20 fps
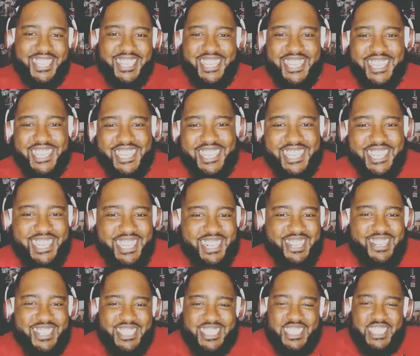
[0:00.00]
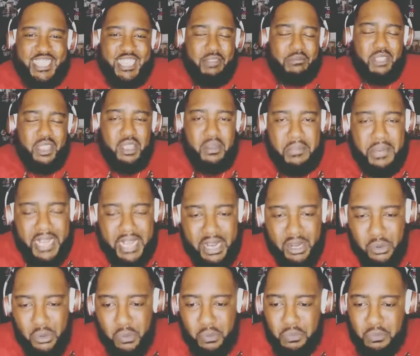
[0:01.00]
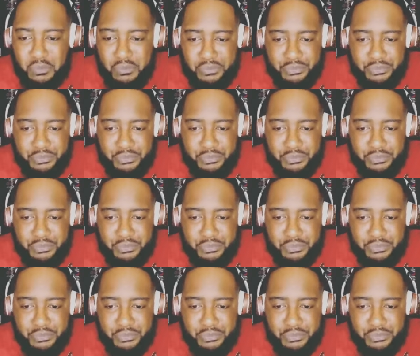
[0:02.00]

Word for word: you know, it's just something about